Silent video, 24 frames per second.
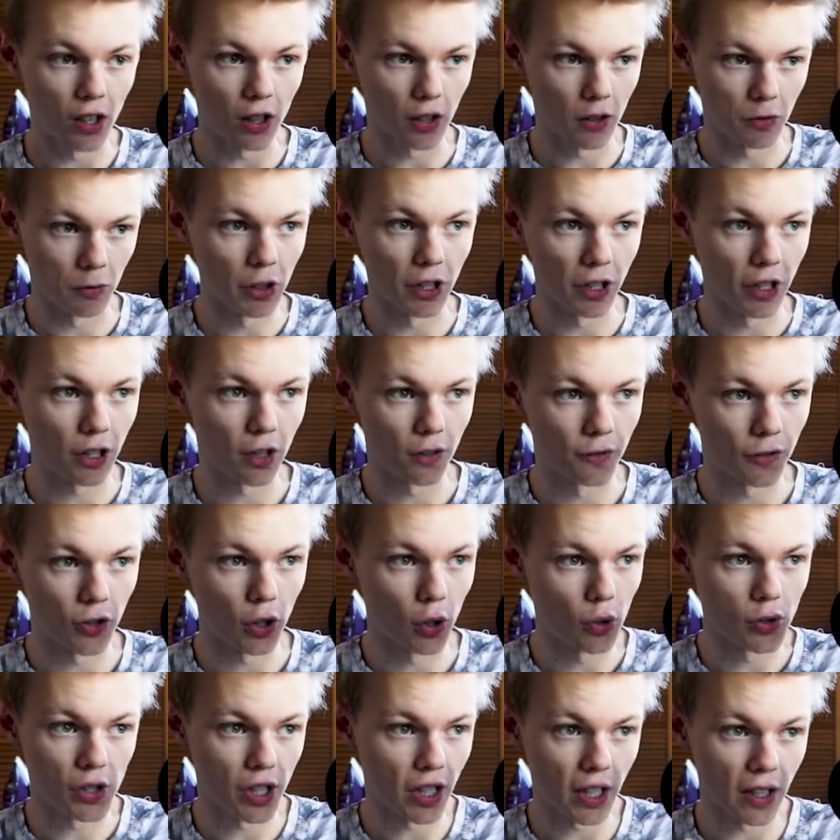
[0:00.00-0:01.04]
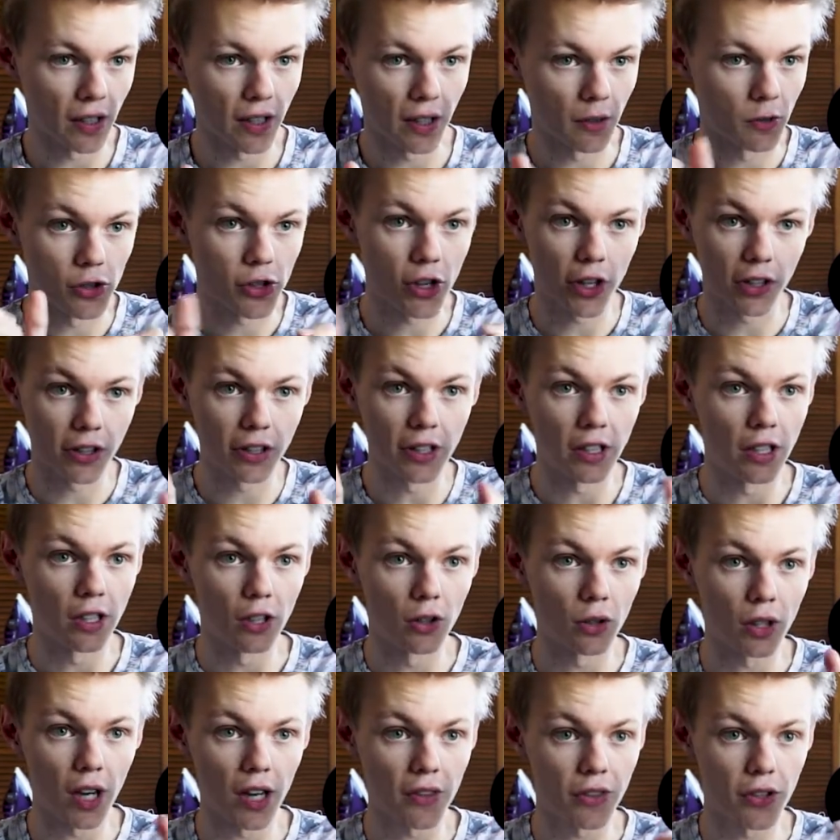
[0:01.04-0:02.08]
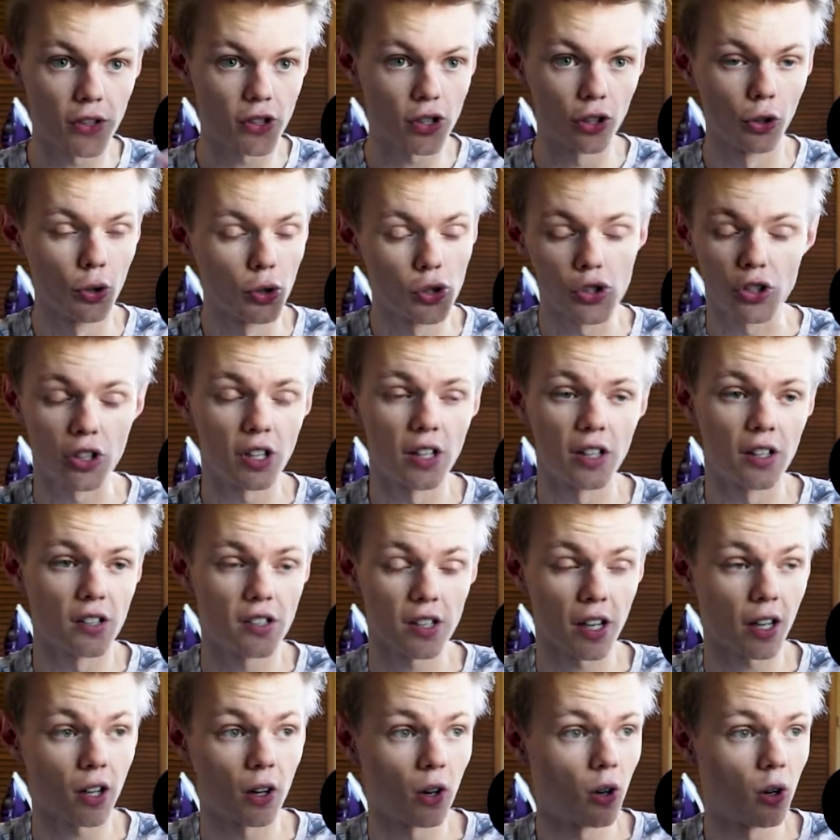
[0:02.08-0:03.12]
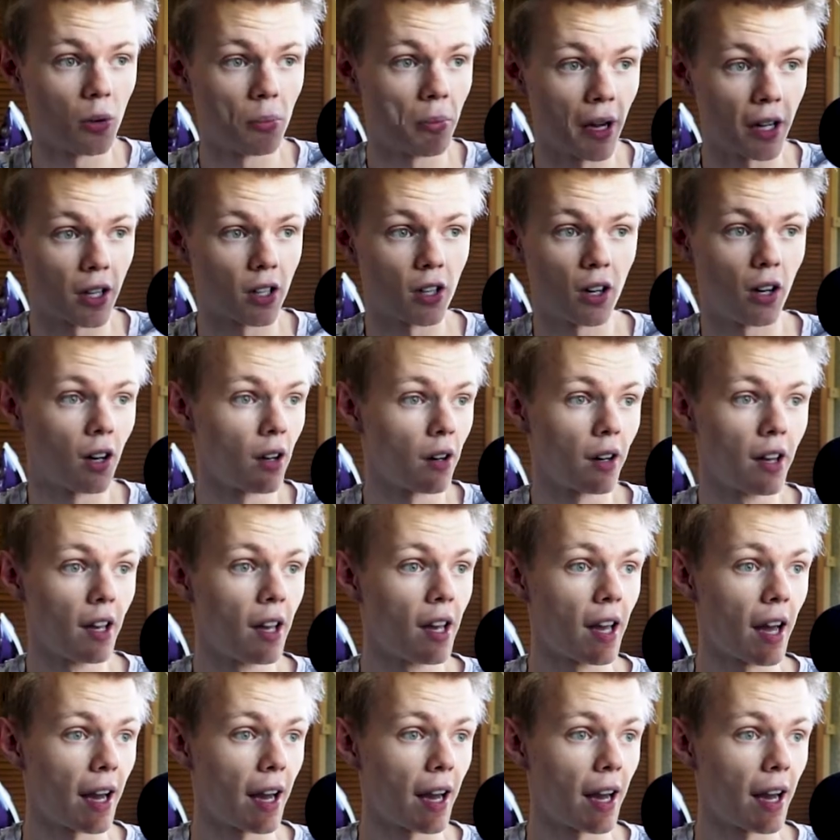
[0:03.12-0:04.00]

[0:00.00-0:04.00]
really confusing, and then suddenly you get the solution, and it's like, oh my god,